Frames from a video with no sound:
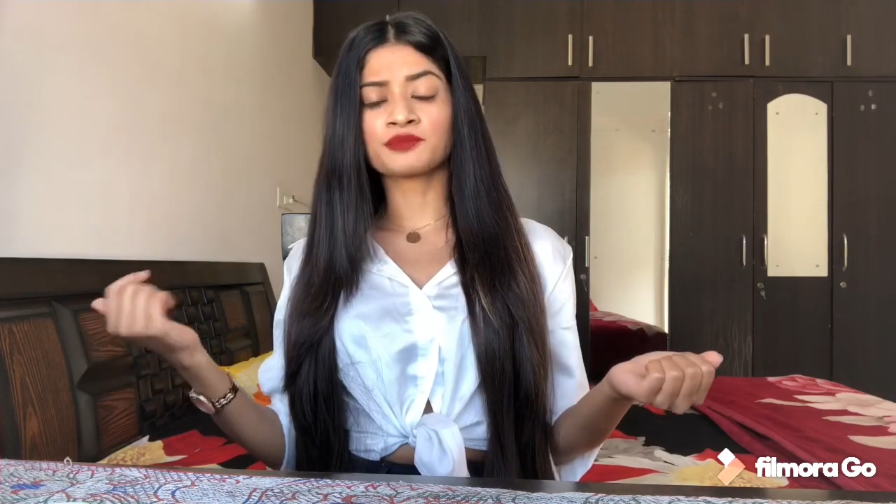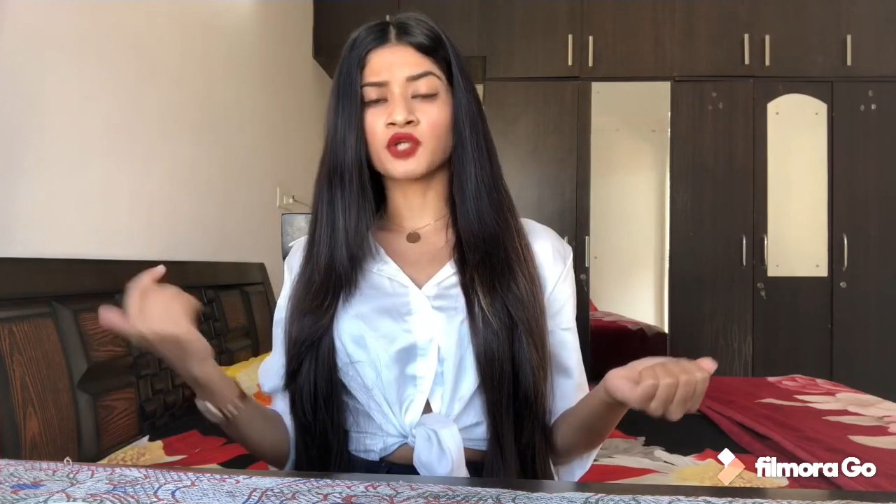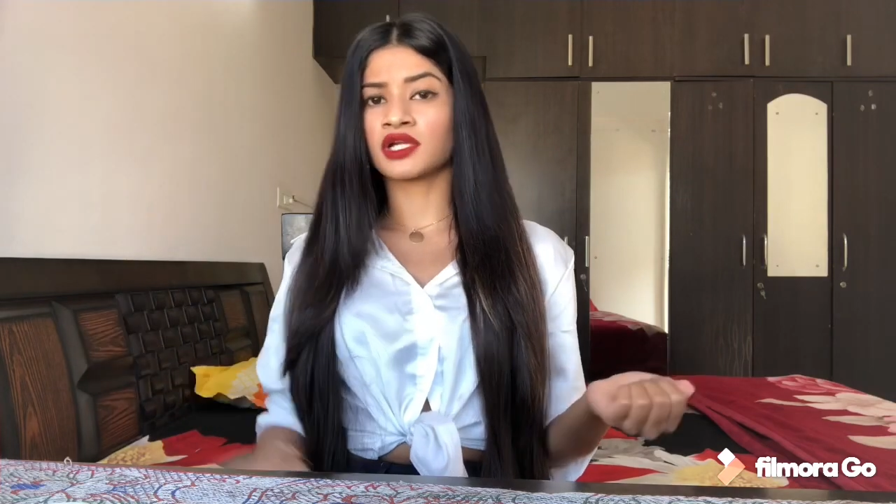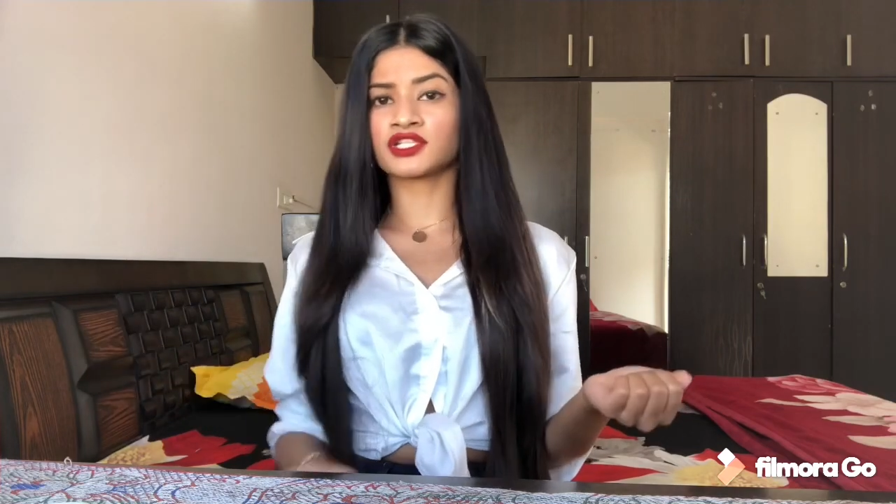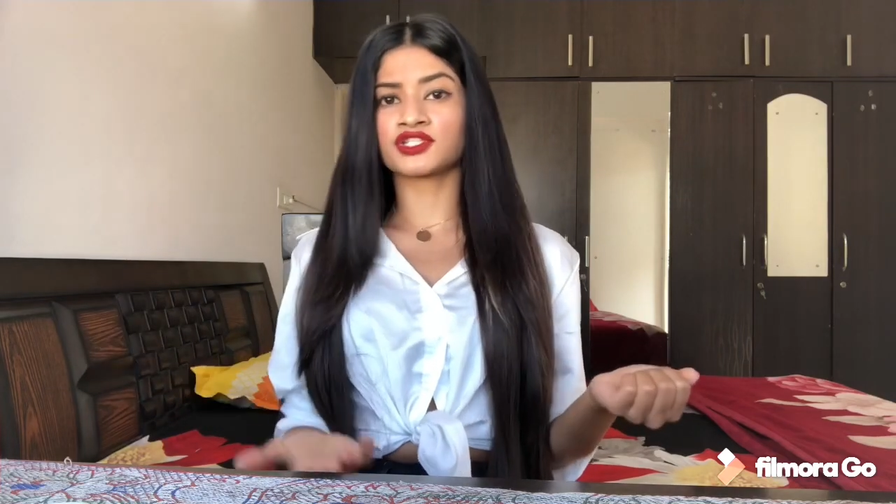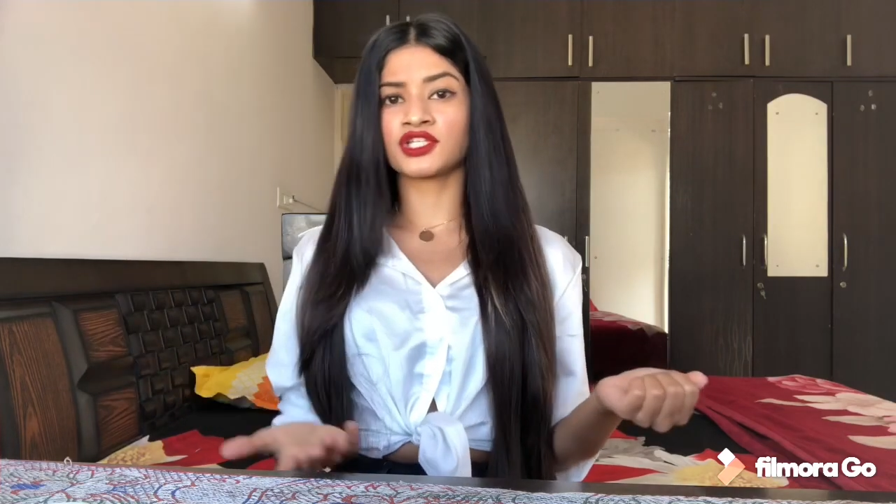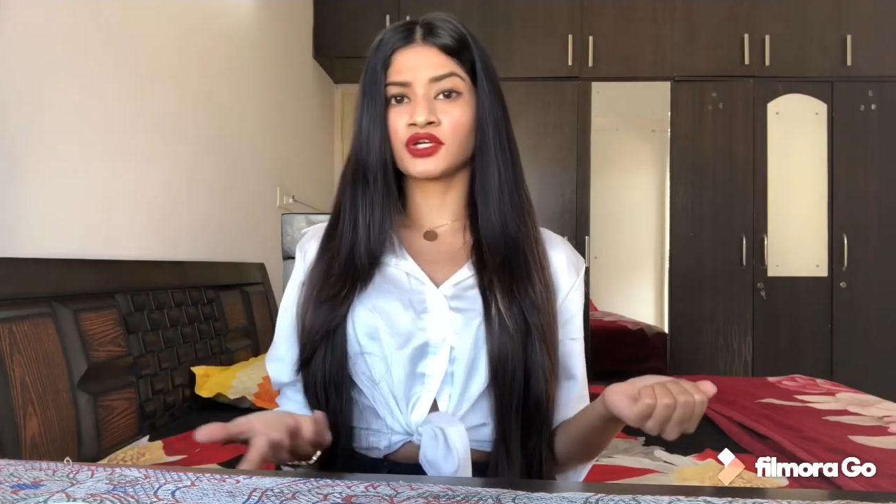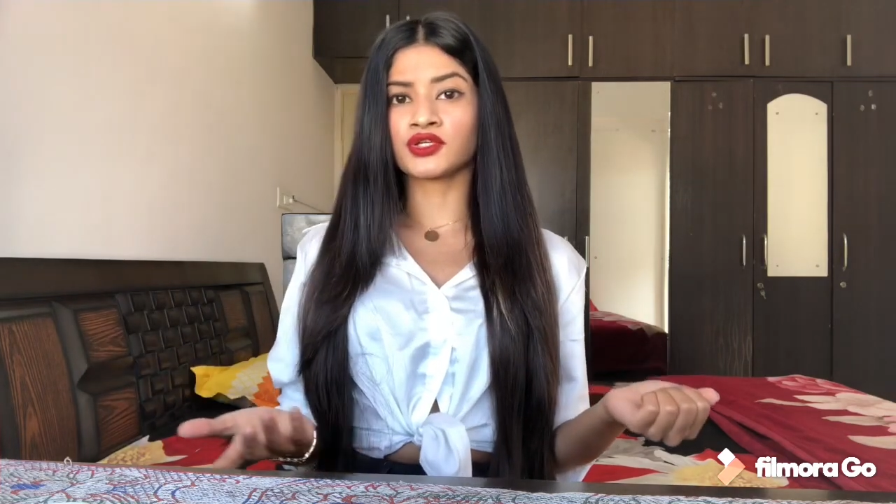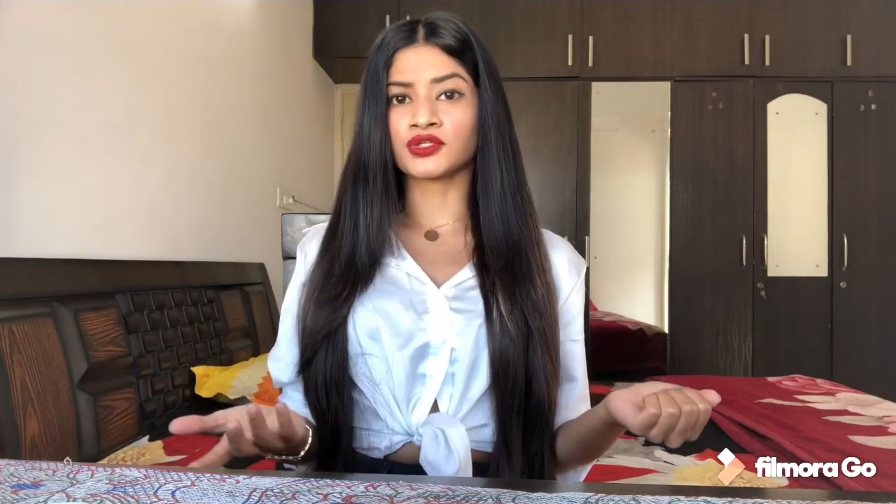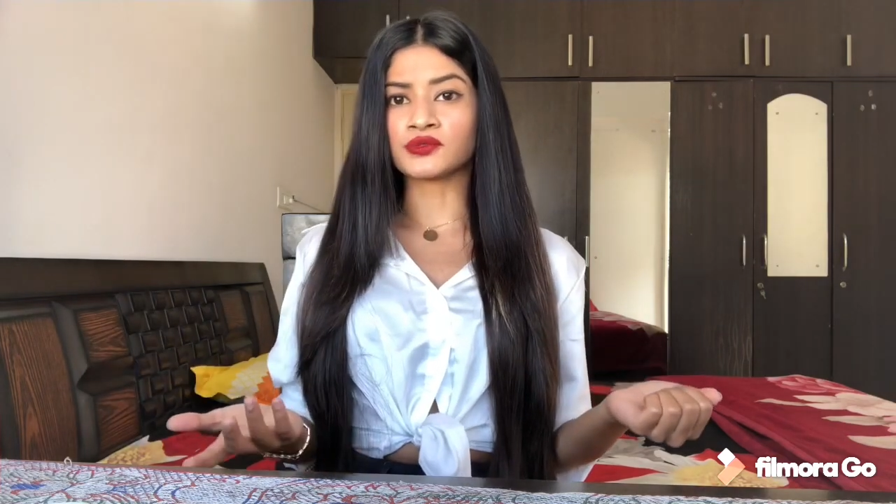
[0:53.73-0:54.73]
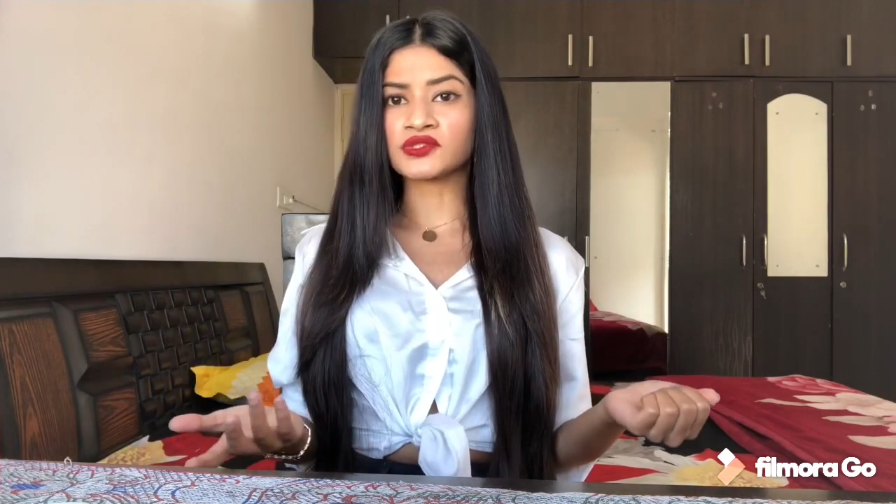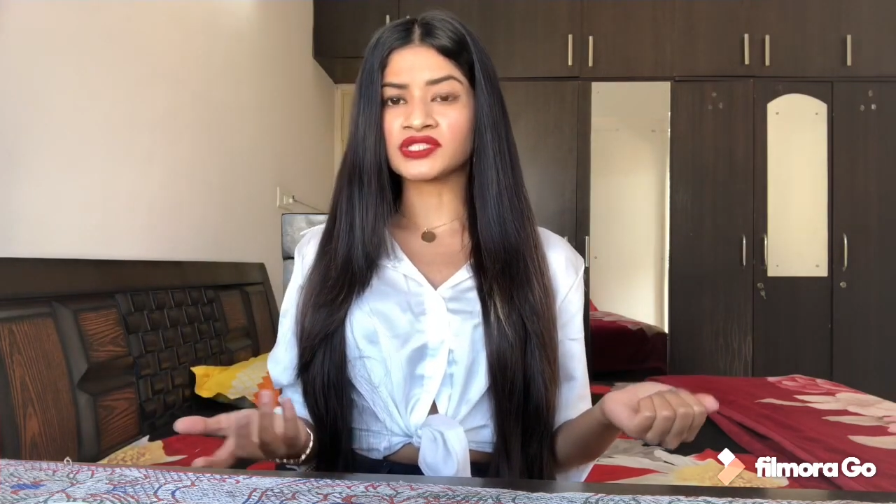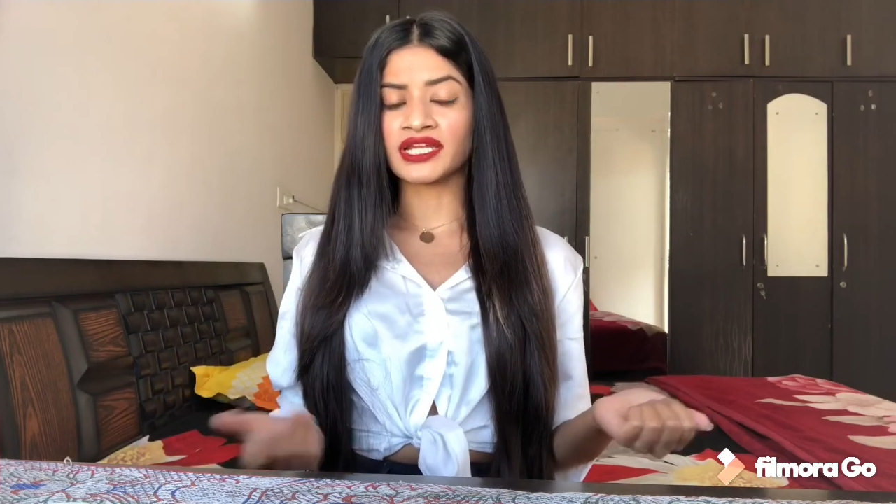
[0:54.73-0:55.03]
products do you use,